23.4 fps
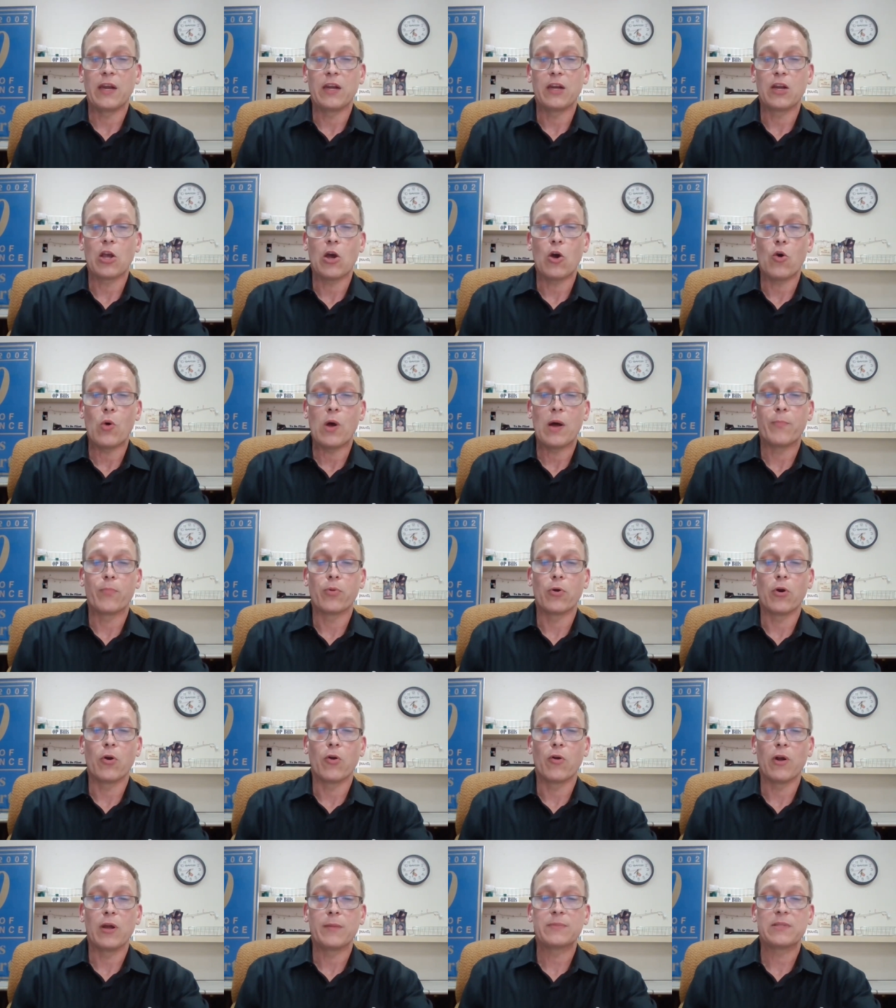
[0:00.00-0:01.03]
and in co-op
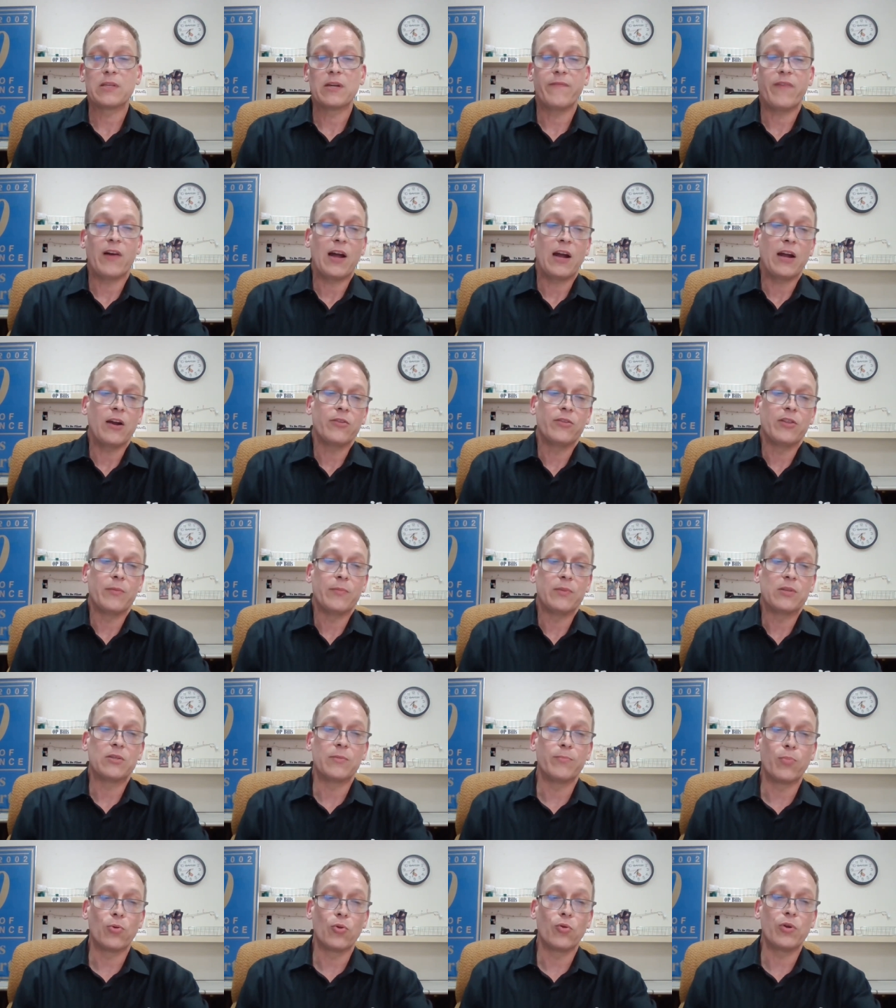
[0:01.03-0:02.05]
programs and have hired them
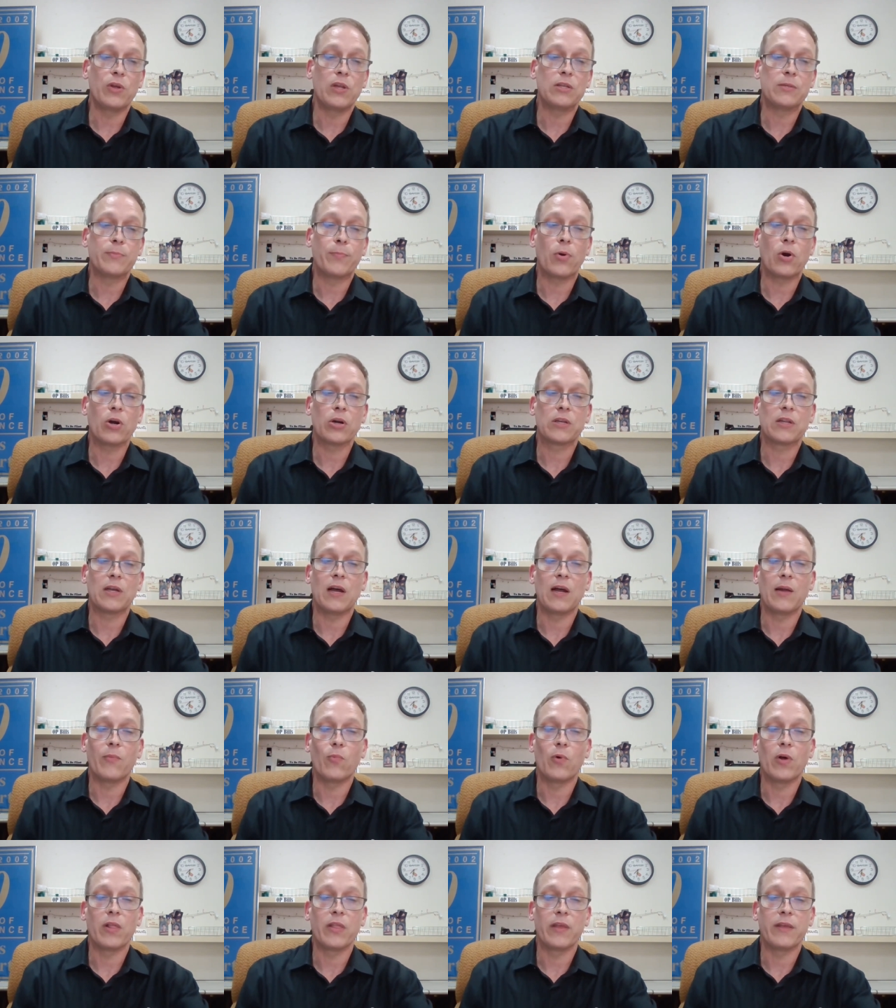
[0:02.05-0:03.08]
as employees
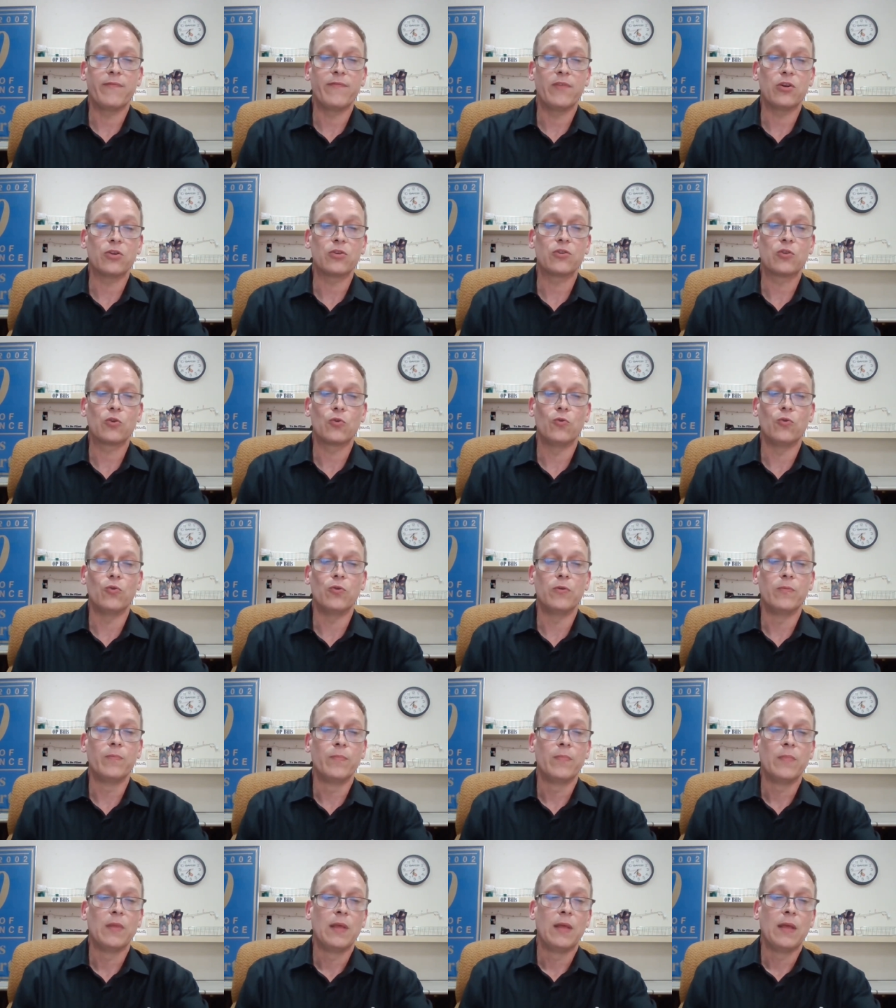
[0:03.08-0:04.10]
part-time while they finish
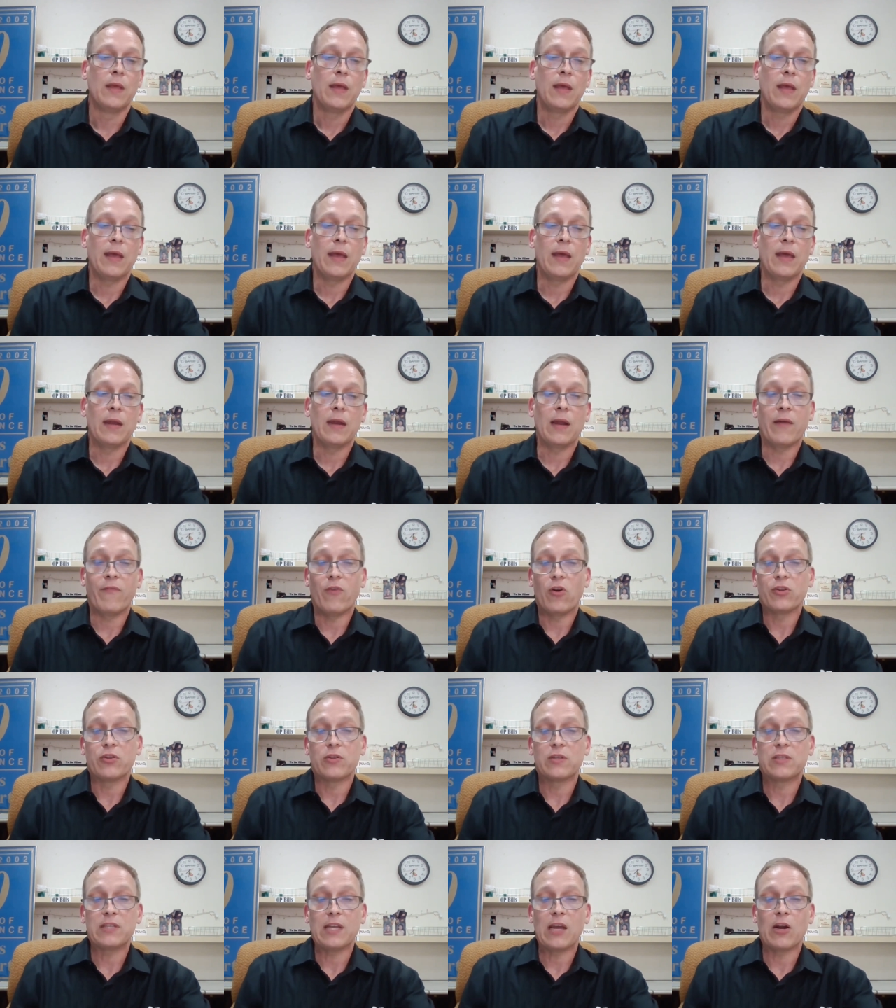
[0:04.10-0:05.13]
school. And I've
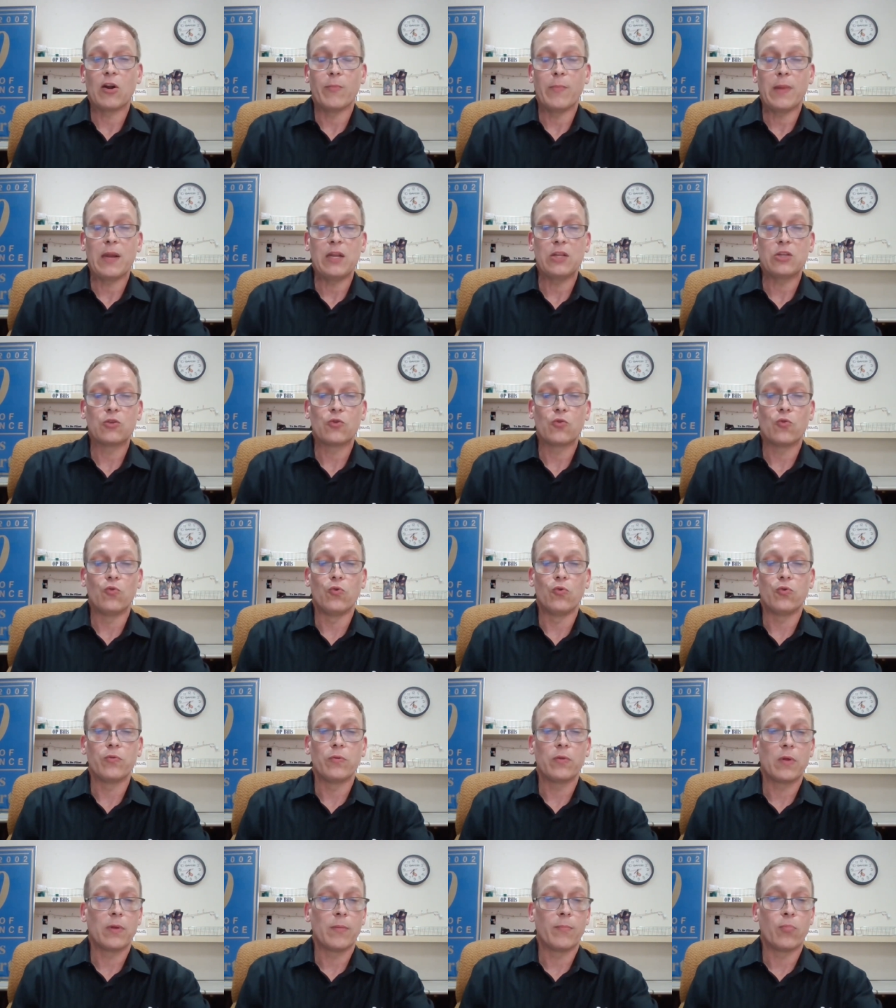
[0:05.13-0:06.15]
also sat on many
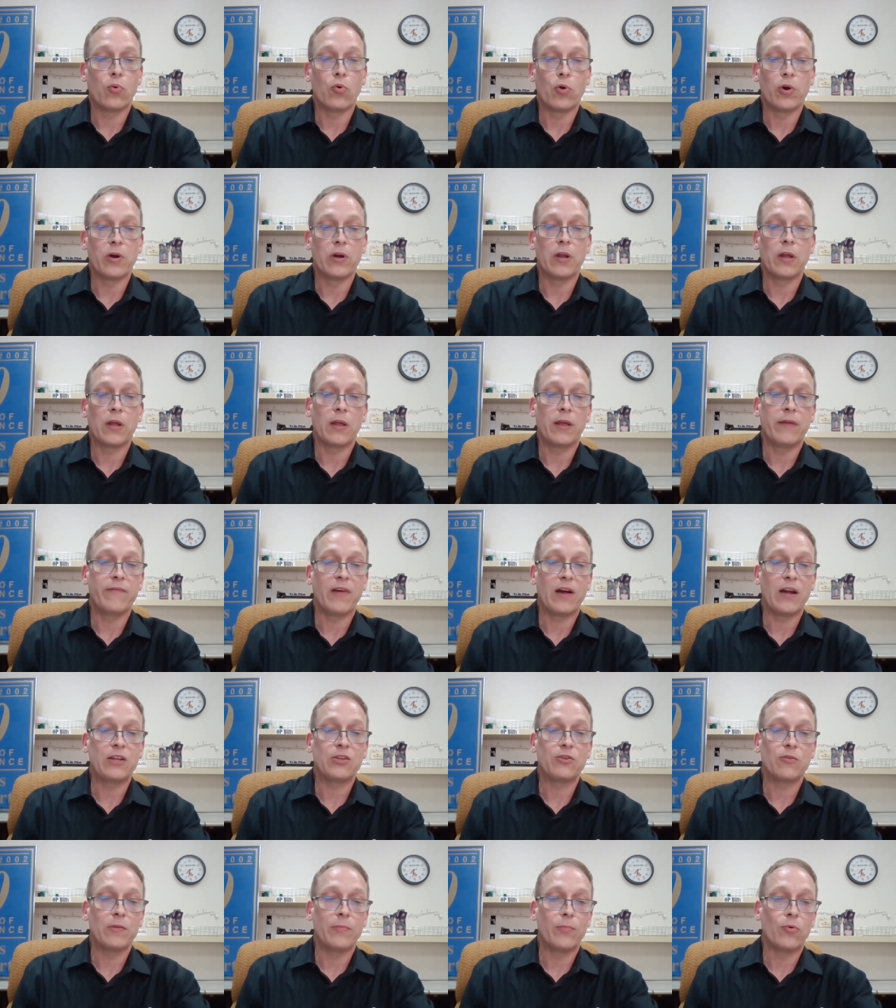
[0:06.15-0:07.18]
school board
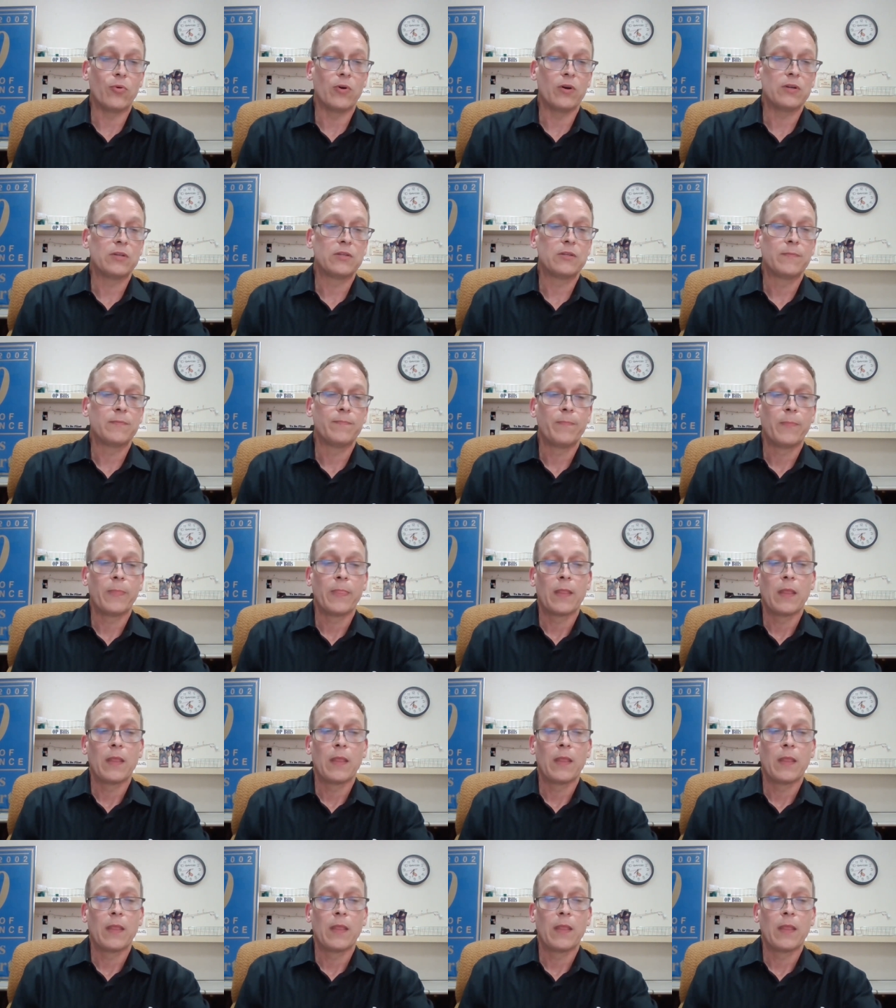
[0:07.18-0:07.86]
advisory boards.